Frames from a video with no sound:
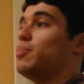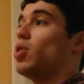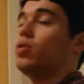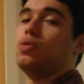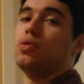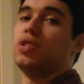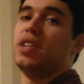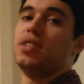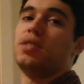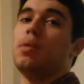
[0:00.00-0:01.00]
particles
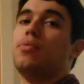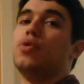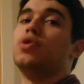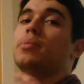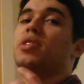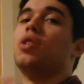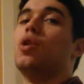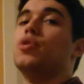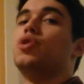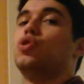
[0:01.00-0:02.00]
is through something
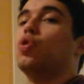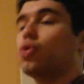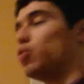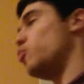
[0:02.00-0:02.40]
called the solar